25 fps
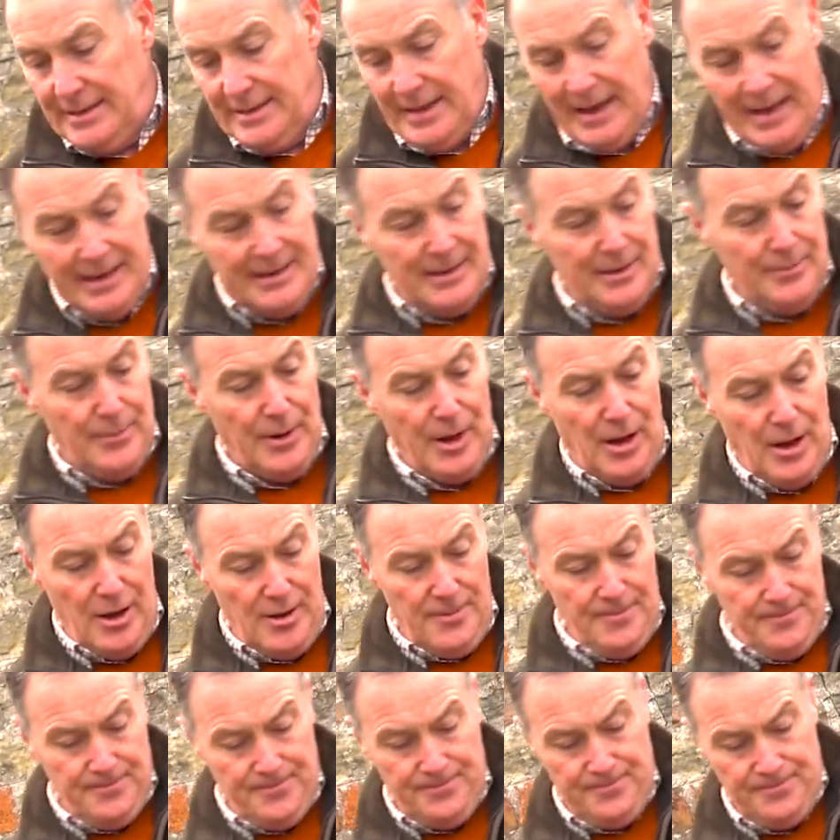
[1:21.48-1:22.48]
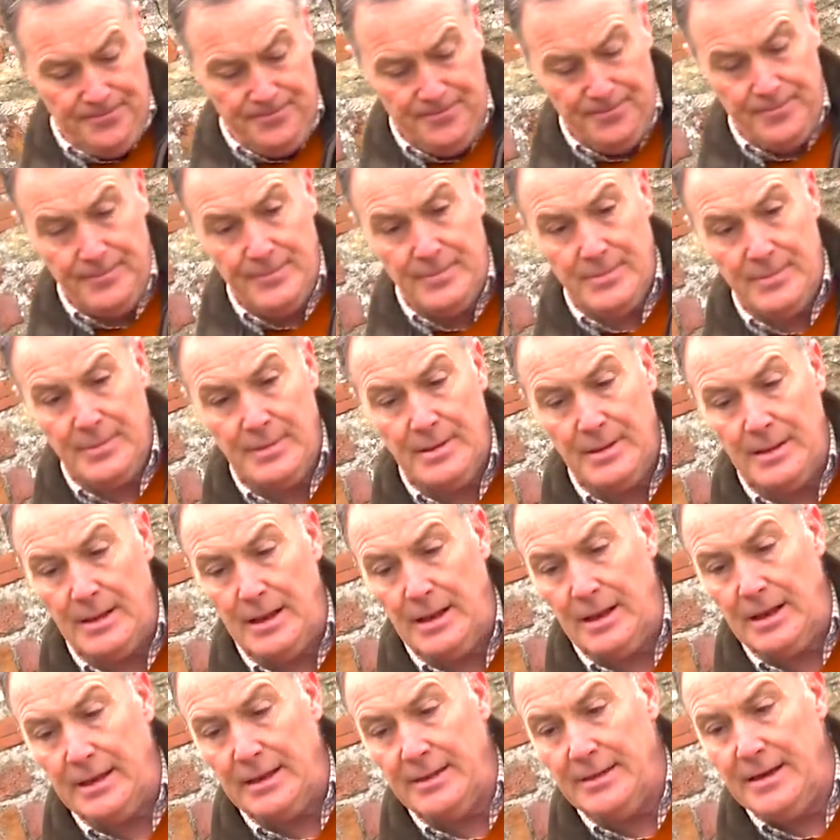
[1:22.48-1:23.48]
the handlebar
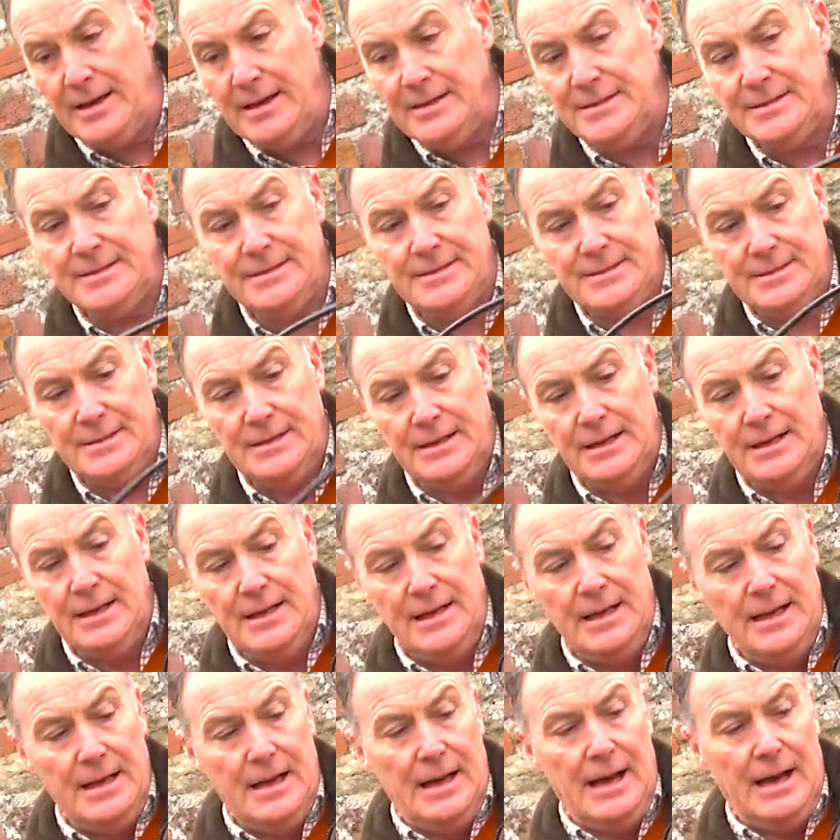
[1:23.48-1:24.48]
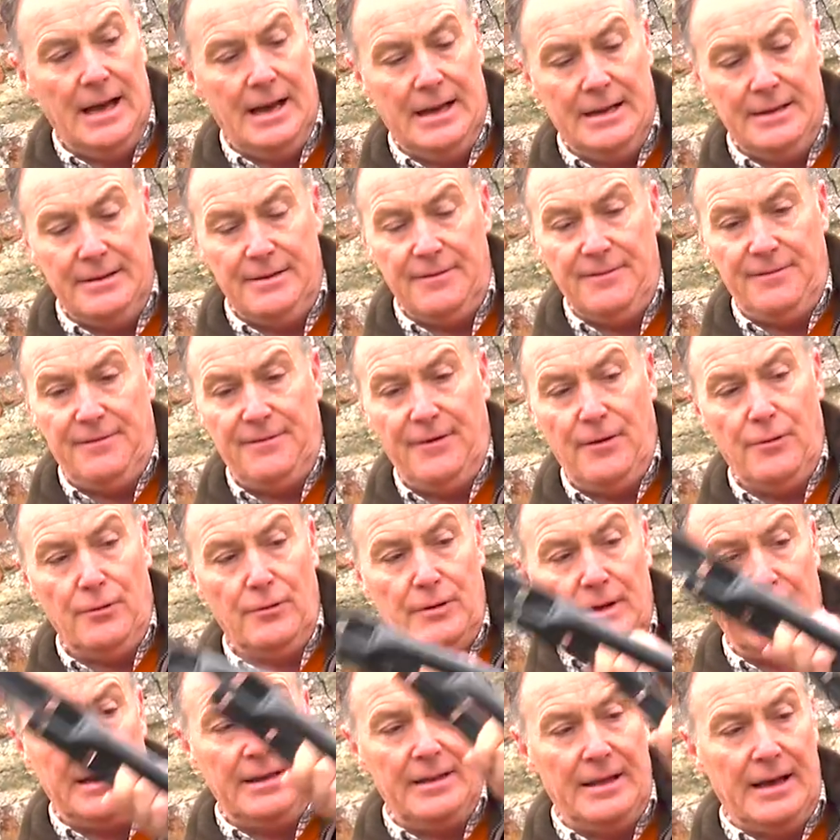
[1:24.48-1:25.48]
like this and
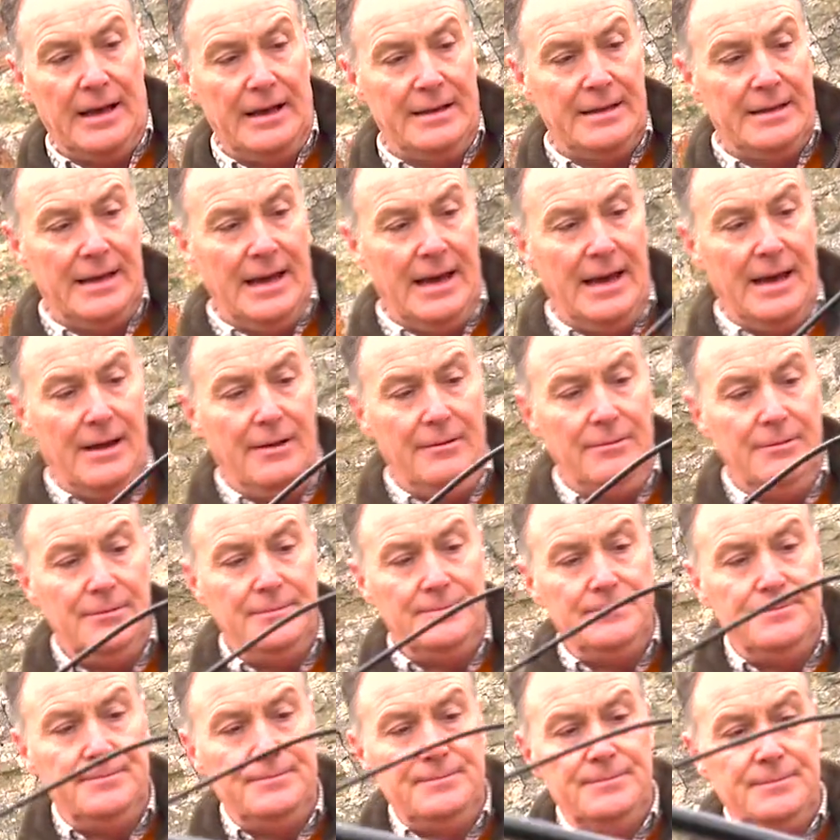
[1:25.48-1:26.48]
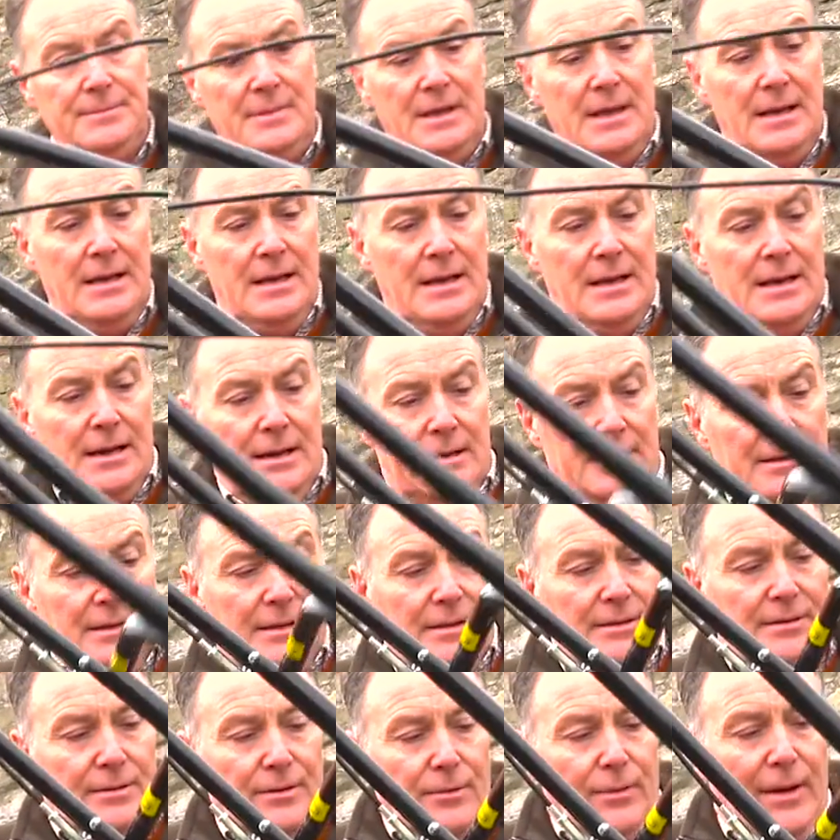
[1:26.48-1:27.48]
folding that down. And
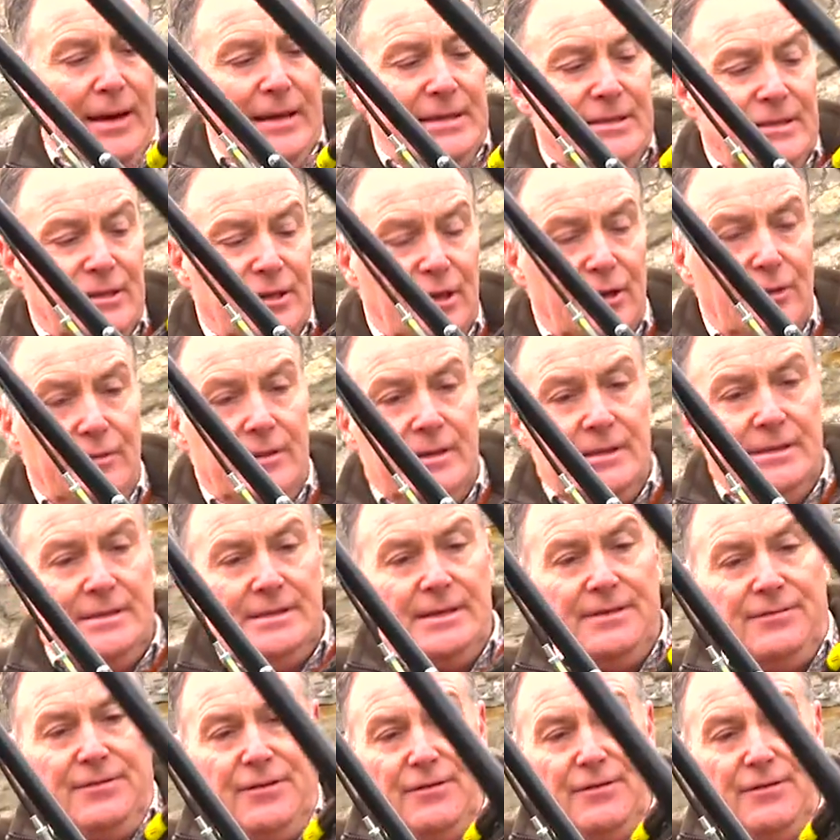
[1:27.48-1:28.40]
the way to do this, if